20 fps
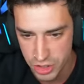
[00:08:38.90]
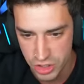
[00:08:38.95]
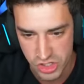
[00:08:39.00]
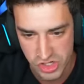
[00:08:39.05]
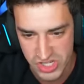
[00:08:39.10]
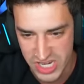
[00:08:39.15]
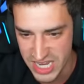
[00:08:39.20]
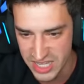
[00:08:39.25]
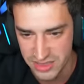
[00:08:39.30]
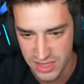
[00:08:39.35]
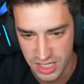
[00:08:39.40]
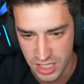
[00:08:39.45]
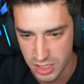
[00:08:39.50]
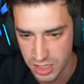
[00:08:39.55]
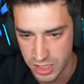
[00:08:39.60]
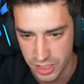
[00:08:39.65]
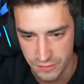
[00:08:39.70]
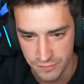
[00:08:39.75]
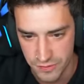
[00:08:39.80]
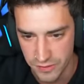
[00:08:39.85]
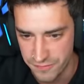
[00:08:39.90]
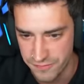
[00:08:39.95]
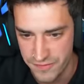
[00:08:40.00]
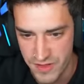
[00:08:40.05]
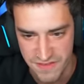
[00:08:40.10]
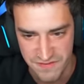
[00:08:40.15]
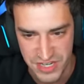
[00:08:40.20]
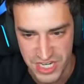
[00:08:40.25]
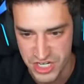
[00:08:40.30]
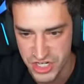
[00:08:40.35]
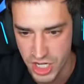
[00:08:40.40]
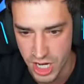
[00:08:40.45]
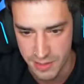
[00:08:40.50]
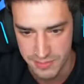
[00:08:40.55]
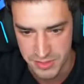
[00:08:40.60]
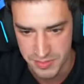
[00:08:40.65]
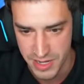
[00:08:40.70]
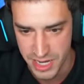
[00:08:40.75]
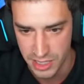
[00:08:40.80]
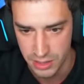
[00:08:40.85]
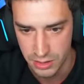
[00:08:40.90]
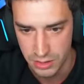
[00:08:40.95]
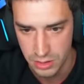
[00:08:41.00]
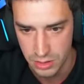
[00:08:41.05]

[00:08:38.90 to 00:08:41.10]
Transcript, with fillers: You're just in the clear for fifty jumps, man.